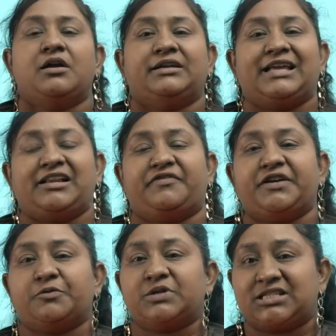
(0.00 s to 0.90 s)

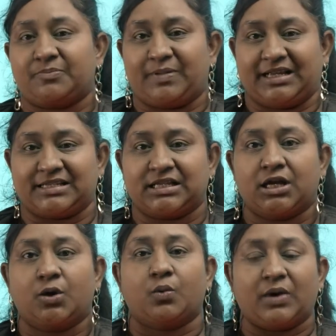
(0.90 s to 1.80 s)
Delphi was a place
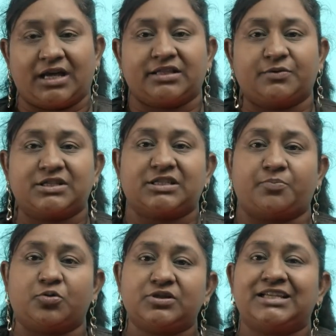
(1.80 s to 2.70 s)
where there was
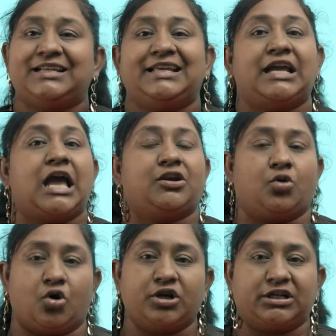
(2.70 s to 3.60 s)
supposedly an
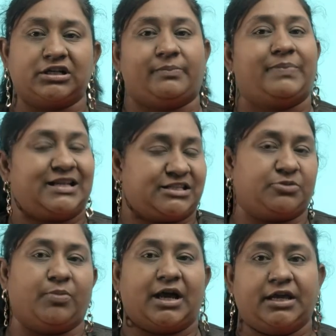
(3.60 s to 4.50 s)
oracle
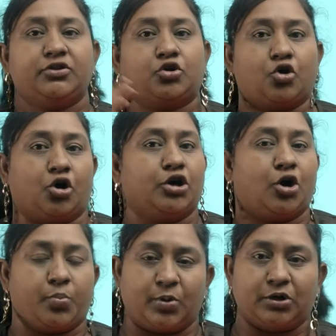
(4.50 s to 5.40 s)
blessed by the god
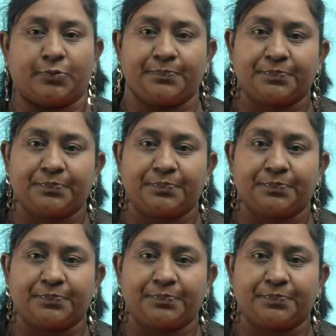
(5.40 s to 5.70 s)
Apollo.